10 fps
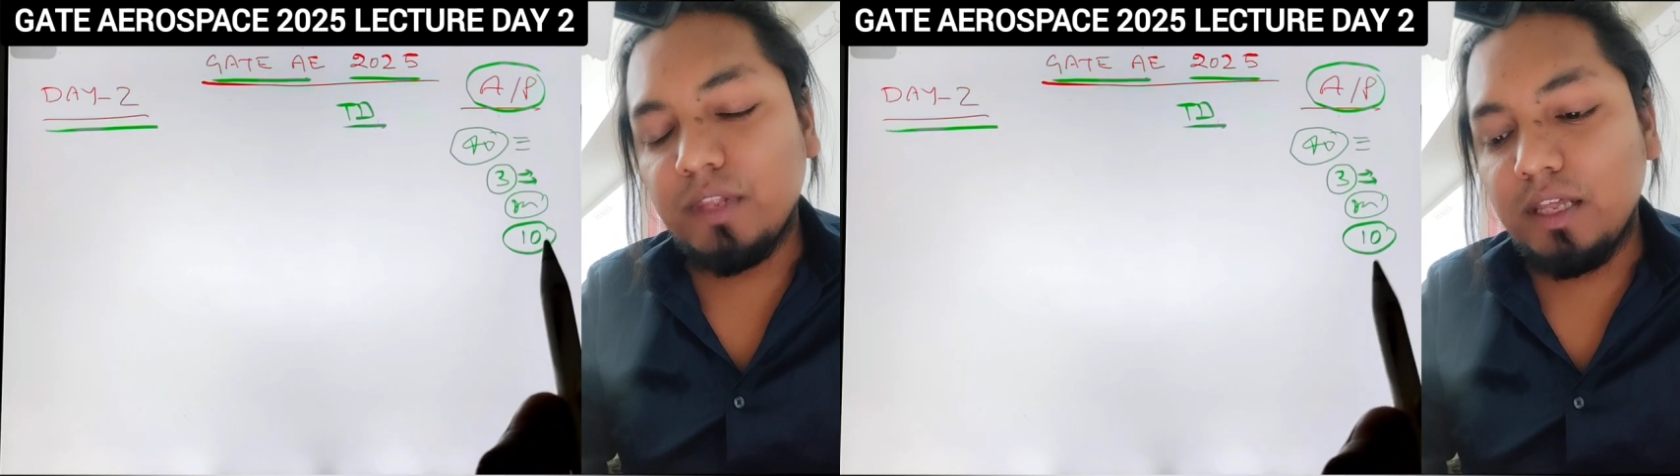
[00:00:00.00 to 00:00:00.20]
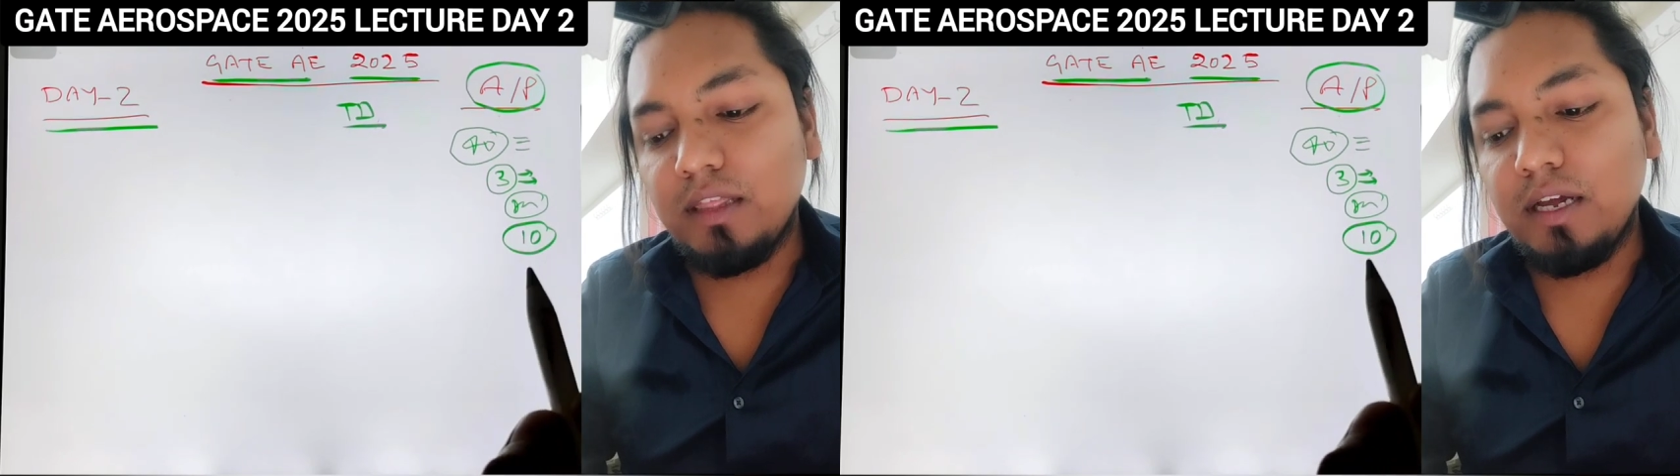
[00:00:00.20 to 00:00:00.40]

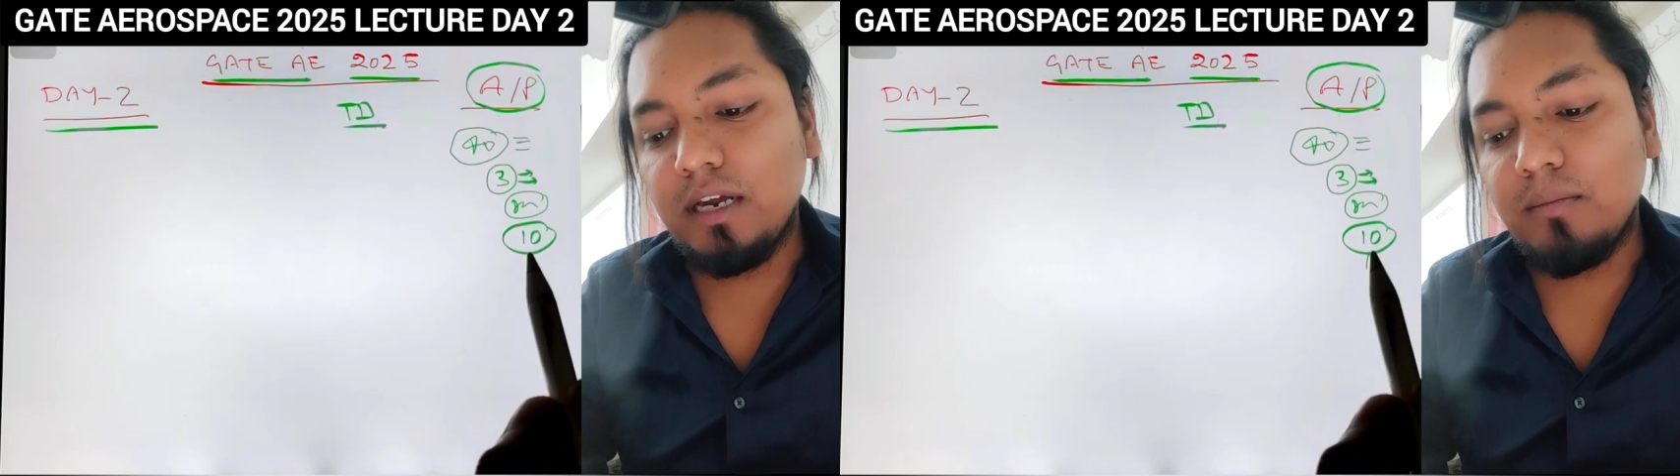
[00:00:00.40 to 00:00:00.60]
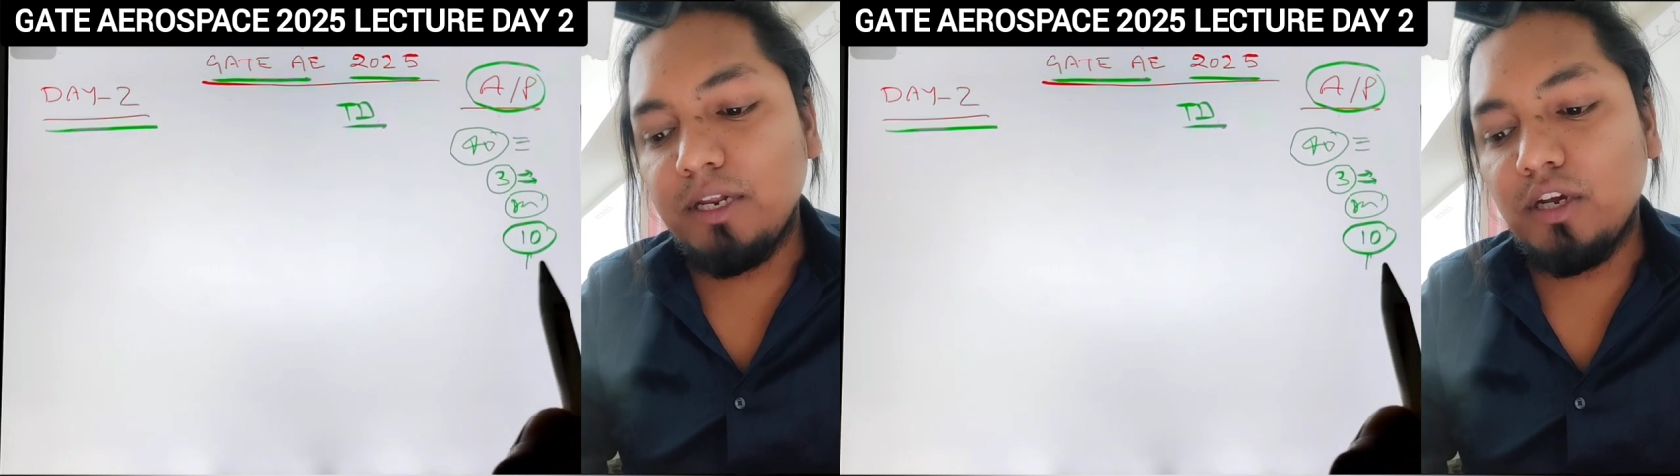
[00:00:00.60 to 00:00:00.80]
In
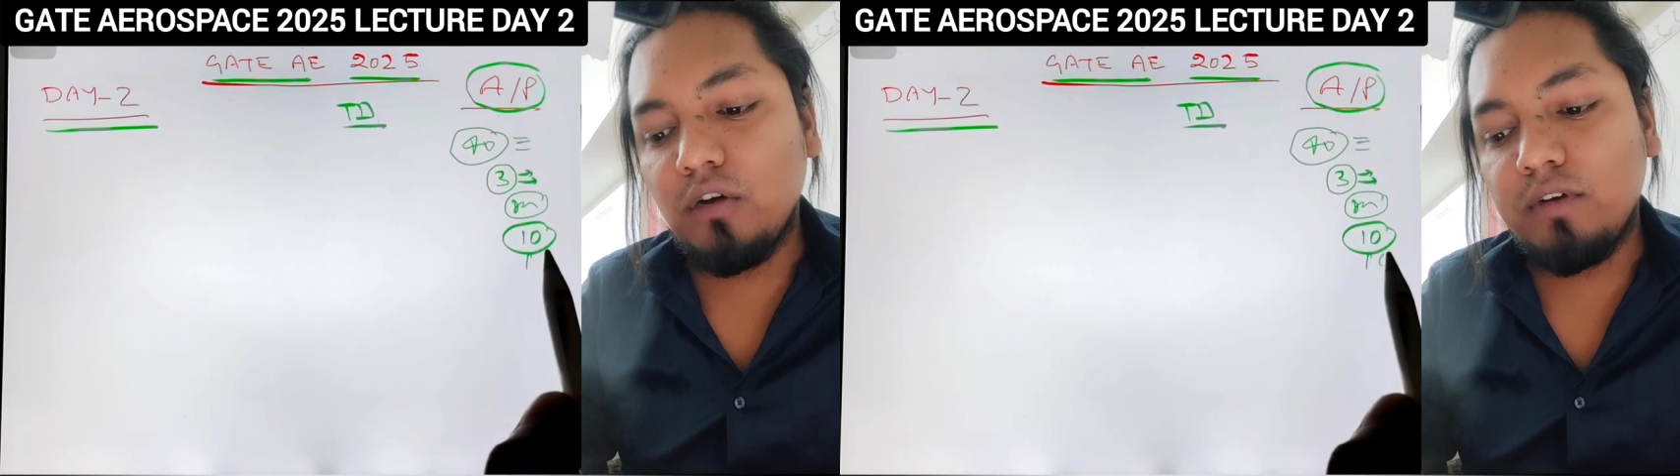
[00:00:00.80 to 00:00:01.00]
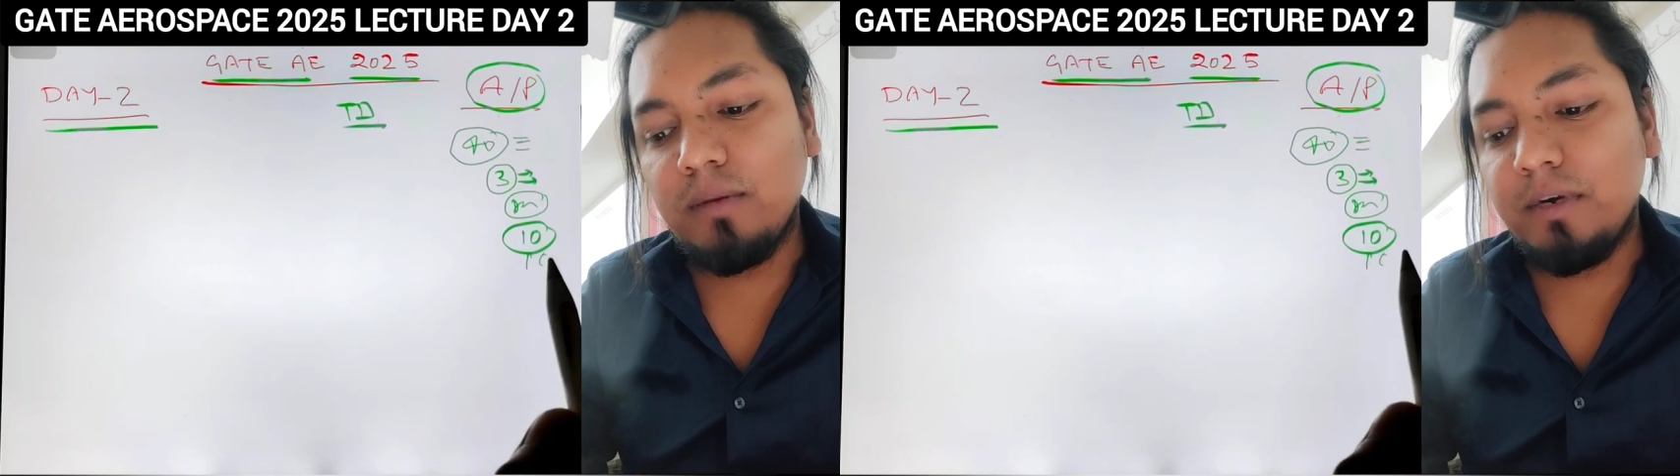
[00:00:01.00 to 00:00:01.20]
that break
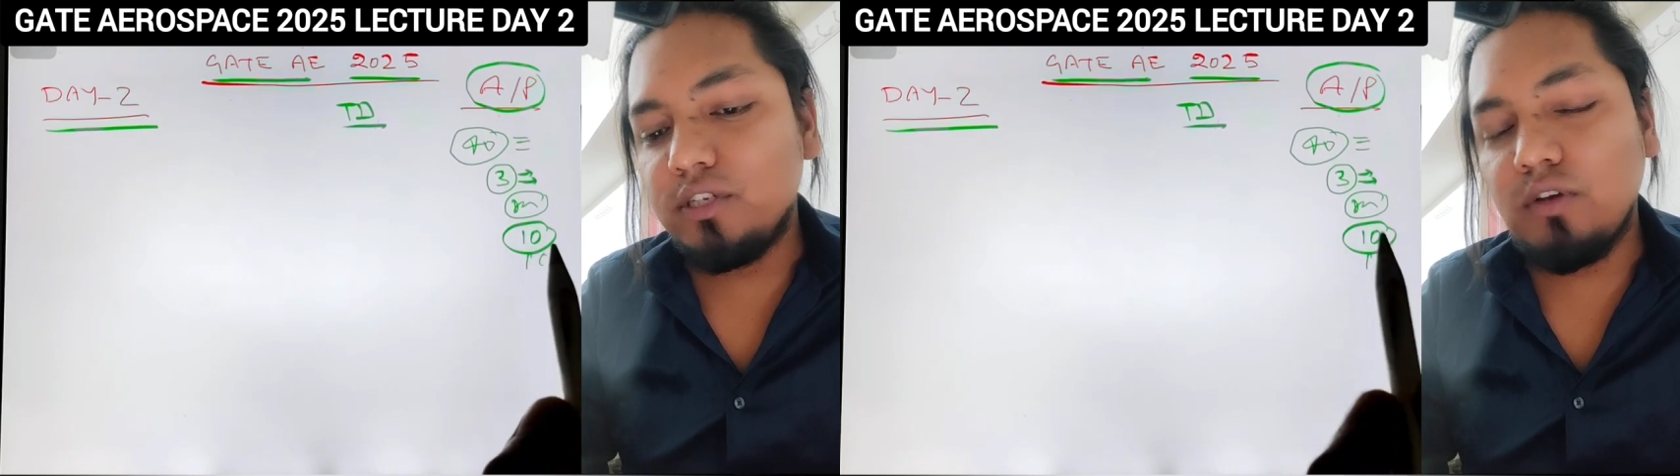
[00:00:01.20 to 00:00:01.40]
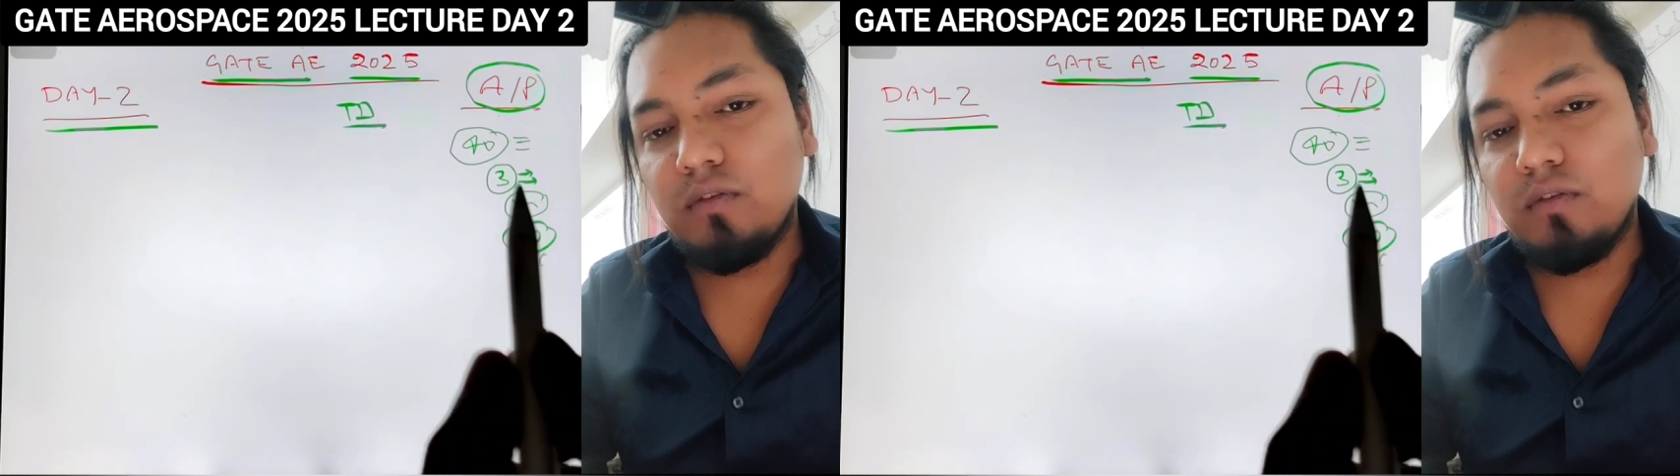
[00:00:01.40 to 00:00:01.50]
of 10 minutes,